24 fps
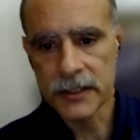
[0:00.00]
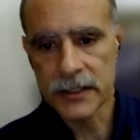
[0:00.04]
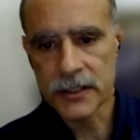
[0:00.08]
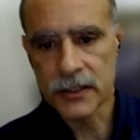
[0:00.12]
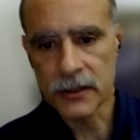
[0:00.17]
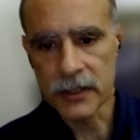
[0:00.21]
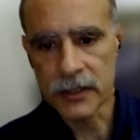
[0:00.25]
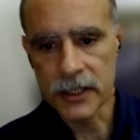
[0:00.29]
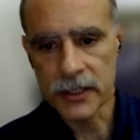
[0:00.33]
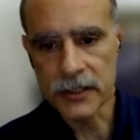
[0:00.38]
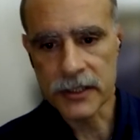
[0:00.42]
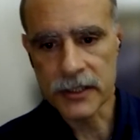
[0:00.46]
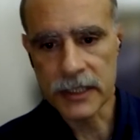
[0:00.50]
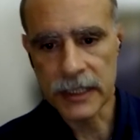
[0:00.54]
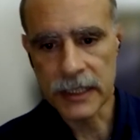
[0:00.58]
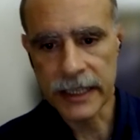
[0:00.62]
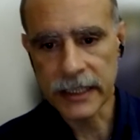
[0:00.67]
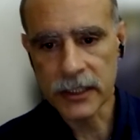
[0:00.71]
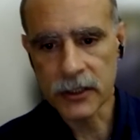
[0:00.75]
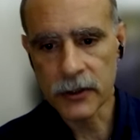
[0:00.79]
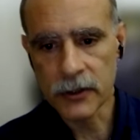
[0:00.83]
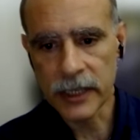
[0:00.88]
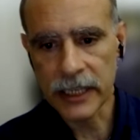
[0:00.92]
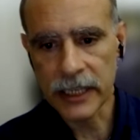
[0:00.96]
So here's the
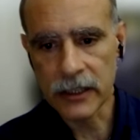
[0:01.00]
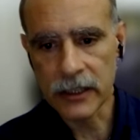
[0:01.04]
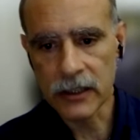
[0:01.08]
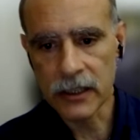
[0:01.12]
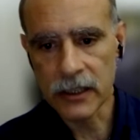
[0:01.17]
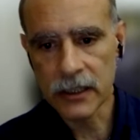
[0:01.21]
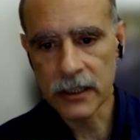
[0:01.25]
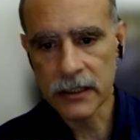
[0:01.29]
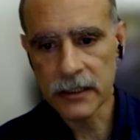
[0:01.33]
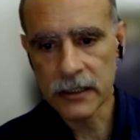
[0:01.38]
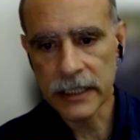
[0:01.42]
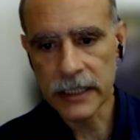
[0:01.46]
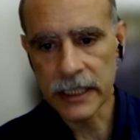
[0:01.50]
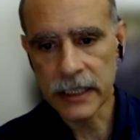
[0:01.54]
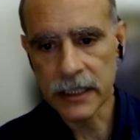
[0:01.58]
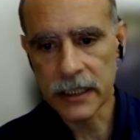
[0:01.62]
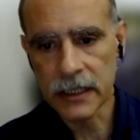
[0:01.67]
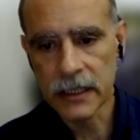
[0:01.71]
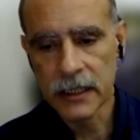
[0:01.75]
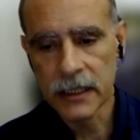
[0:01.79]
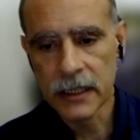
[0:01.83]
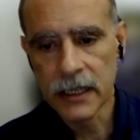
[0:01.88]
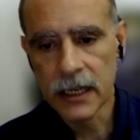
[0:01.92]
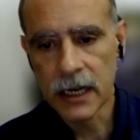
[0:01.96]
light going on, then
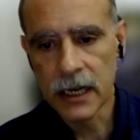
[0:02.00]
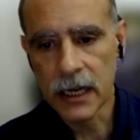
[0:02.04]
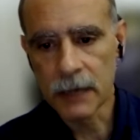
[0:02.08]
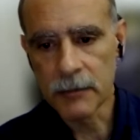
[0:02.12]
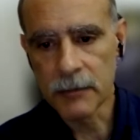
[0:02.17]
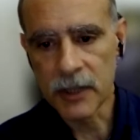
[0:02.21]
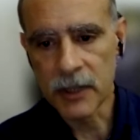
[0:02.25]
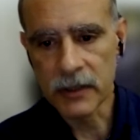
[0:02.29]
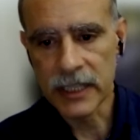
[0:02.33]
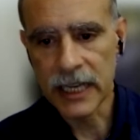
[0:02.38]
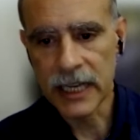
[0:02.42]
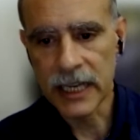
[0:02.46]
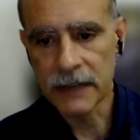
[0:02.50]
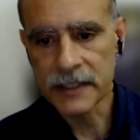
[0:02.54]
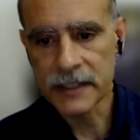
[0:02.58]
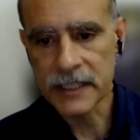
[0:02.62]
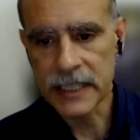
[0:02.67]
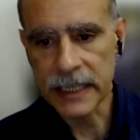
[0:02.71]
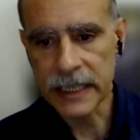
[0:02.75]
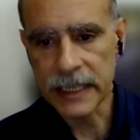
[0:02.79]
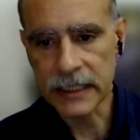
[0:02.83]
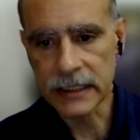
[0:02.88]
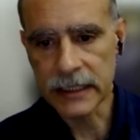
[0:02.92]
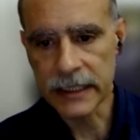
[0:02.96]
about half a
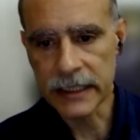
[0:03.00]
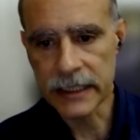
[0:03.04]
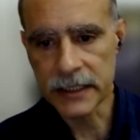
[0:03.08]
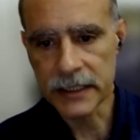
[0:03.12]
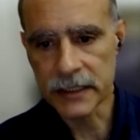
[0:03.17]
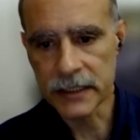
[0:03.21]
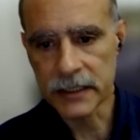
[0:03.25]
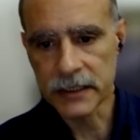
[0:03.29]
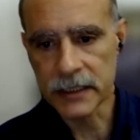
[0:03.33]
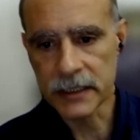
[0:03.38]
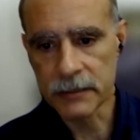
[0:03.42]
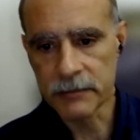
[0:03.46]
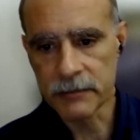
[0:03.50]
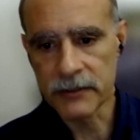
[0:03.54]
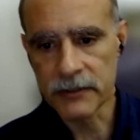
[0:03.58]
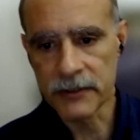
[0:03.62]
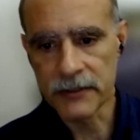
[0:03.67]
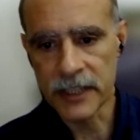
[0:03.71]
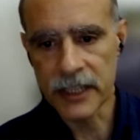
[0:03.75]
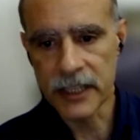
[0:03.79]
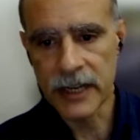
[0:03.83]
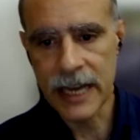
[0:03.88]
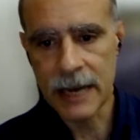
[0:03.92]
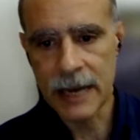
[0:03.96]
second later, the puff of
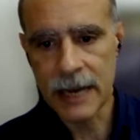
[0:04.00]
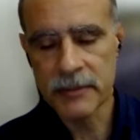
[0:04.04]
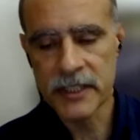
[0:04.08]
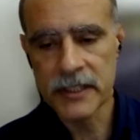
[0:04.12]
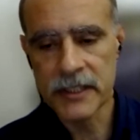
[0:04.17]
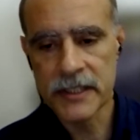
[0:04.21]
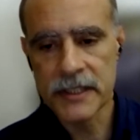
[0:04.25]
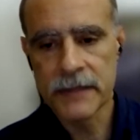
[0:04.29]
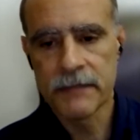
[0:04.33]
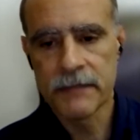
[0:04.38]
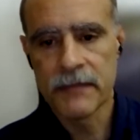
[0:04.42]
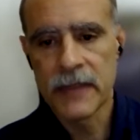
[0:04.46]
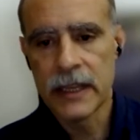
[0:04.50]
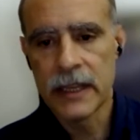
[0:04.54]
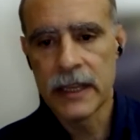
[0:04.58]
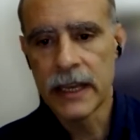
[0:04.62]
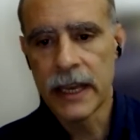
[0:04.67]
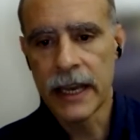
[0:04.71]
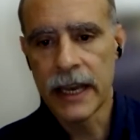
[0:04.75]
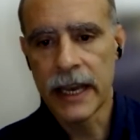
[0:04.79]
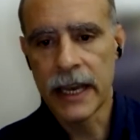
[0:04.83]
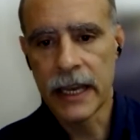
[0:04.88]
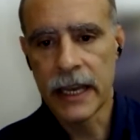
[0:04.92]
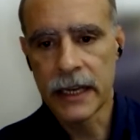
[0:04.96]
air happens,
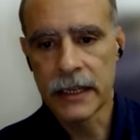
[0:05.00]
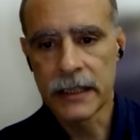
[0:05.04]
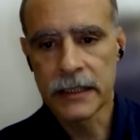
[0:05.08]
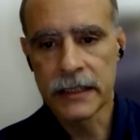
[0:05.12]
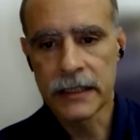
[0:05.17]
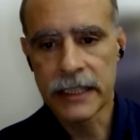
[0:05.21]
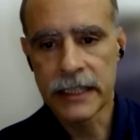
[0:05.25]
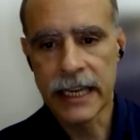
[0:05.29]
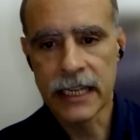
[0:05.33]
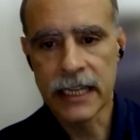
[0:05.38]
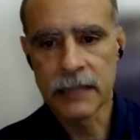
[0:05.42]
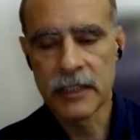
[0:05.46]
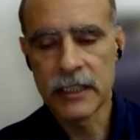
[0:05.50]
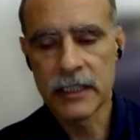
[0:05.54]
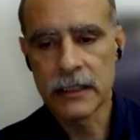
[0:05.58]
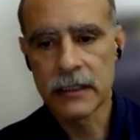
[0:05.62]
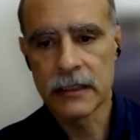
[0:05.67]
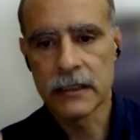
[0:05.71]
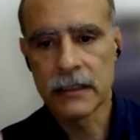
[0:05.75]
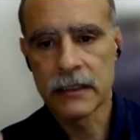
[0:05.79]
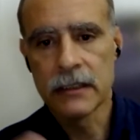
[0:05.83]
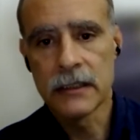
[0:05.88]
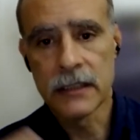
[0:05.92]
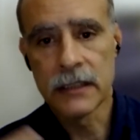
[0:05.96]
and the animal
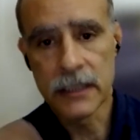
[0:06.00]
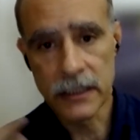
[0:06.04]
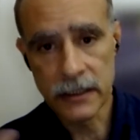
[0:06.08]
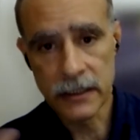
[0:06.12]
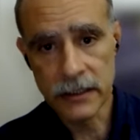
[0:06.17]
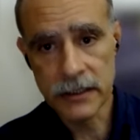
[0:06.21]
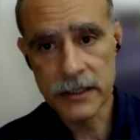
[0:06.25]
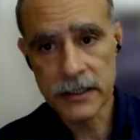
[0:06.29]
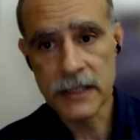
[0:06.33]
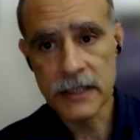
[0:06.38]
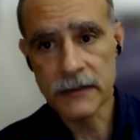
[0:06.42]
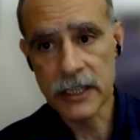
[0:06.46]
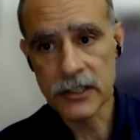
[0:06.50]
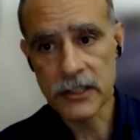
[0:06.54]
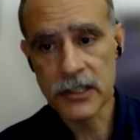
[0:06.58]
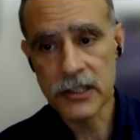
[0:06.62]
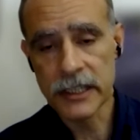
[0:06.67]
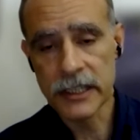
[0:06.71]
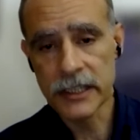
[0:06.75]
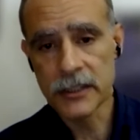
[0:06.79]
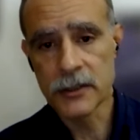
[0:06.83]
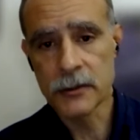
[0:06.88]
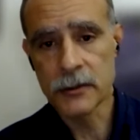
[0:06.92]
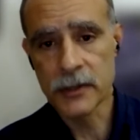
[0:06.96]
learns
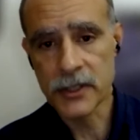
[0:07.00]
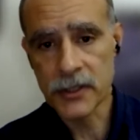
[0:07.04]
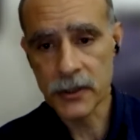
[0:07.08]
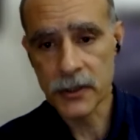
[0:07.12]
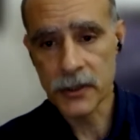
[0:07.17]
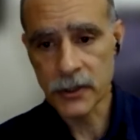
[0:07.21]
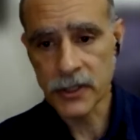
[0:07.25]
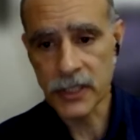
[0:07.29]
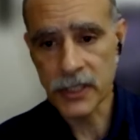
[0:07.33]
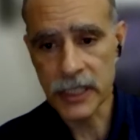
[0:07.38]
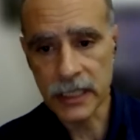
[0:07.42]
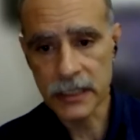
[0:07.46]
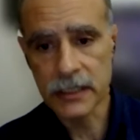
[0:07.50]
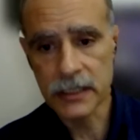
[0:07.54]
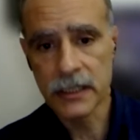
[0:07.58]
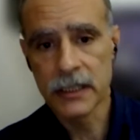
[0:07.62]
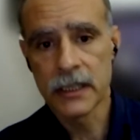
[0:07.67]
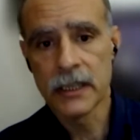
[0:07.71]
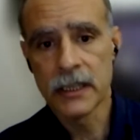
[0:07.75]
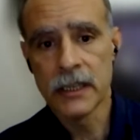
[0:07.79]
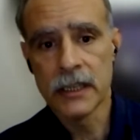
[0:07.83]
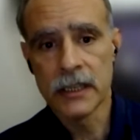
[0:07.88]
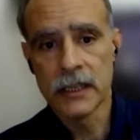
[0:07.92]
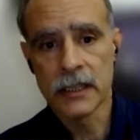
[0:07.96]
eventually to associate
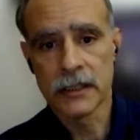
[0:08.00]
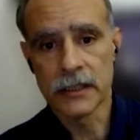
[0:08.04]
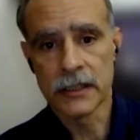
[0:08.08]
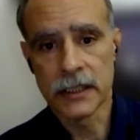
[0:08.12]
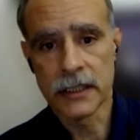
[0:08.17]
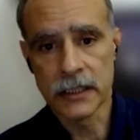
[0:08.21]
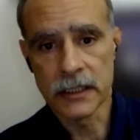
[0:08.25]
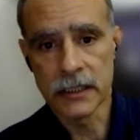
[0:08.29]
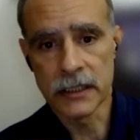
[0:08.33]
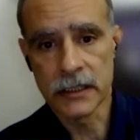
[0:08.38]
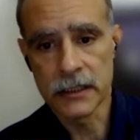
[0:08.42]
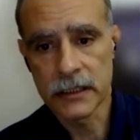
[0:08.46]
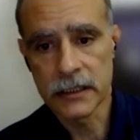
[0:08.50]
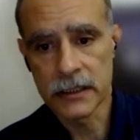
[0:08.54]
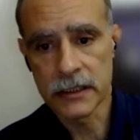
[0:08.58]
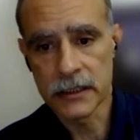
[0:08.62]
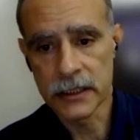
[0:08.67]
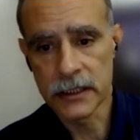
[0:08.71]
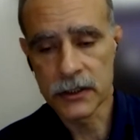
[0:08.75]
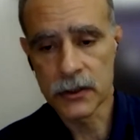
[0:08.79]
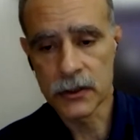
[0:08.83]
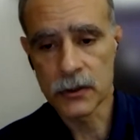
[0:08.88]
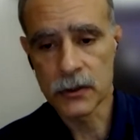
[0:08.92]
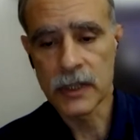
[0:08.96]
the
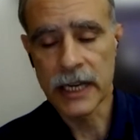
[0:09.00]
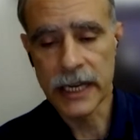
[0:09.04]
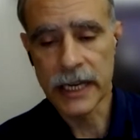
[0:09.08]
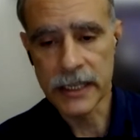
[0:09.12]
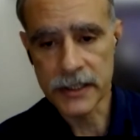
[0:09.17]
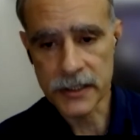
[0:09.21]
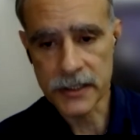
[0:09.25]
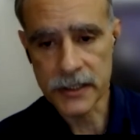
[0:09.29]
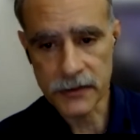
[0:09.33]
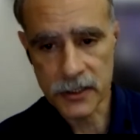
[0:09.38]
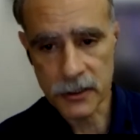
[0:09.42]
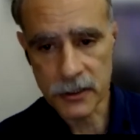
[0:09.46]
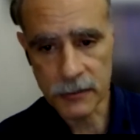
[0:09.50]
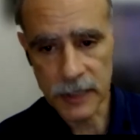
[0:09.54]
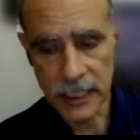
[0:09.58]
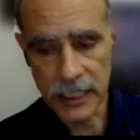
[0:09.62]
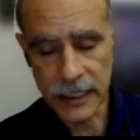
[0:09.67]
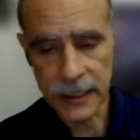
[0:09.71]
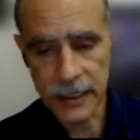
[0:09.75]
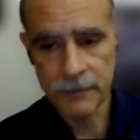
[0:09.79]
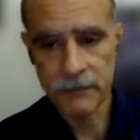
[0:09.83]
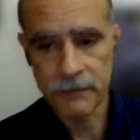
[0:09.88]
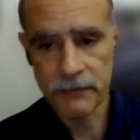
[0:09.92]
two kinds of stimuli.